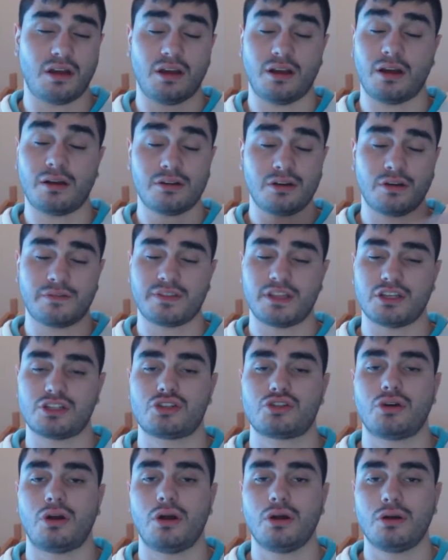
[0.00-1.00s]
don't know if they're
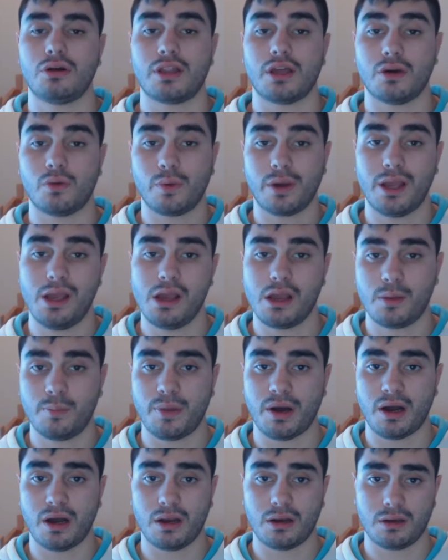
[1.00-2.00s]
strong or they're weak,
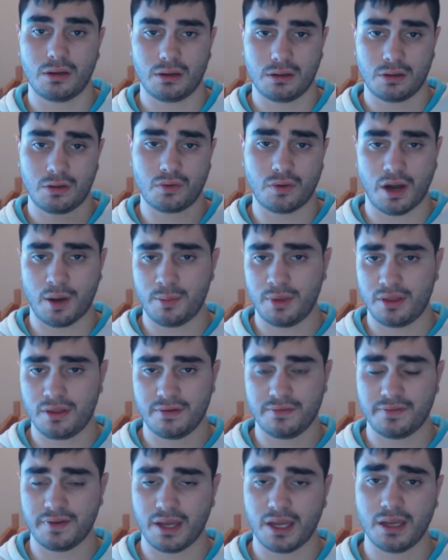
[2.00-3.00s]
but Gremmy
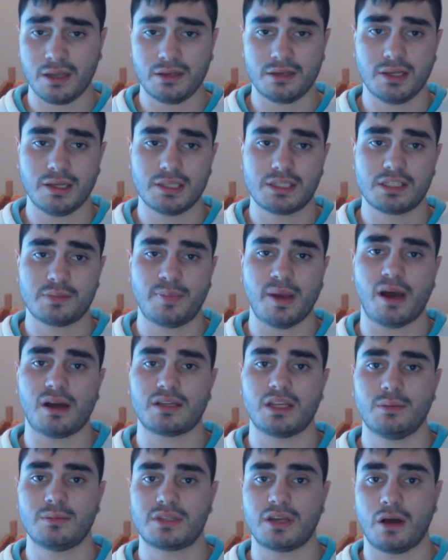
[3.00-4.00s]
the V did
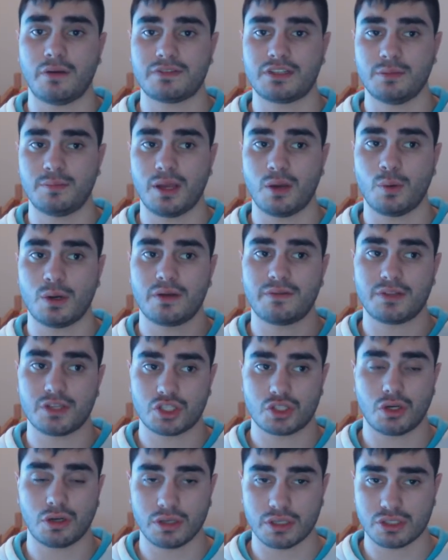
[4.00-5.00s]
spout himself to be one of the
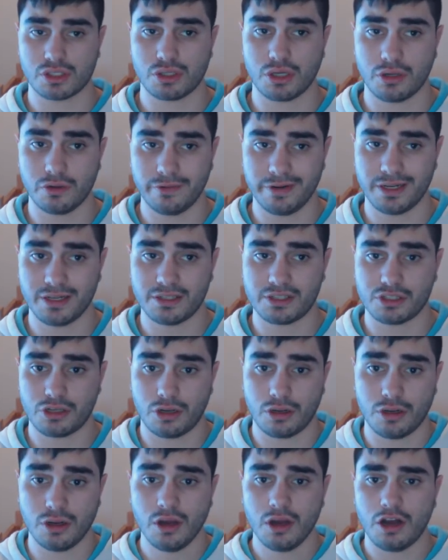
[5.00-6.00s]
strongest Stern Ritters,
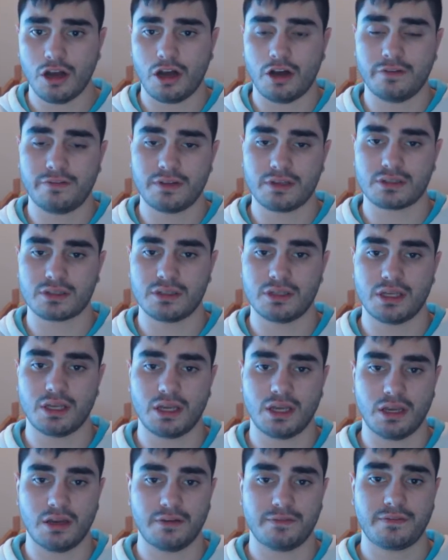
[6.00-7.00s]
so
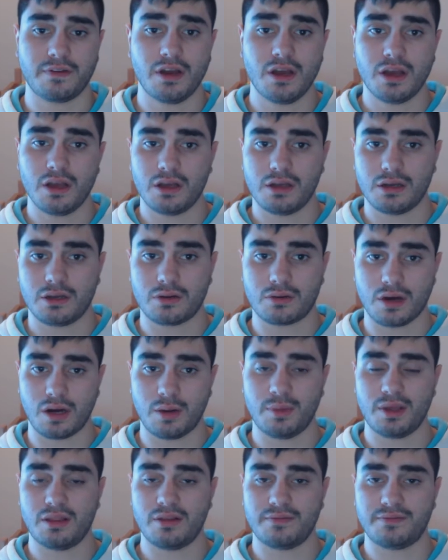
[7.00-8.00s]
obviously if
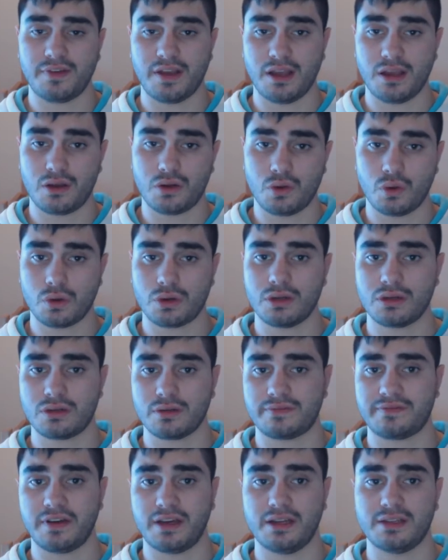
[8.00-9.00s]
Gremmy the V couldn't
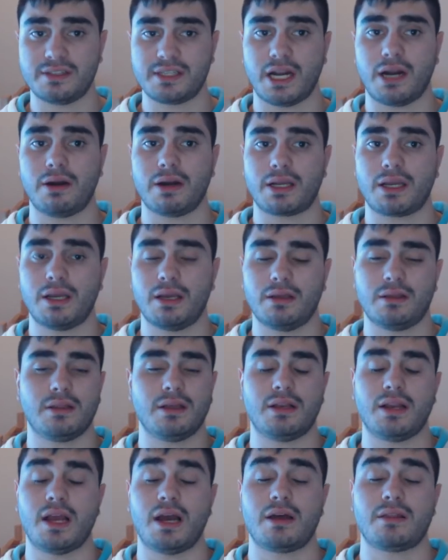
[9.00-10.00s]
defeat Zaraki,
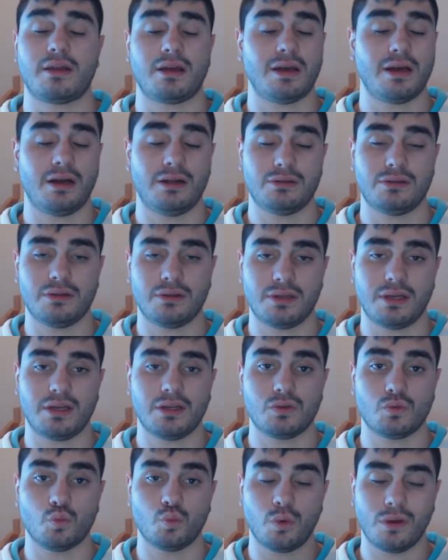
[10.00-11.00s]
then how the hell do
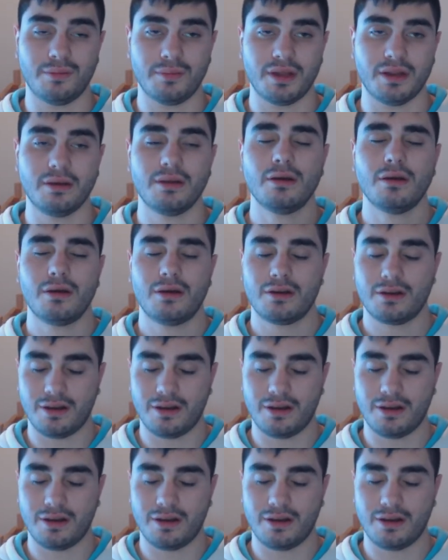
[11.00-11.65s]
these women,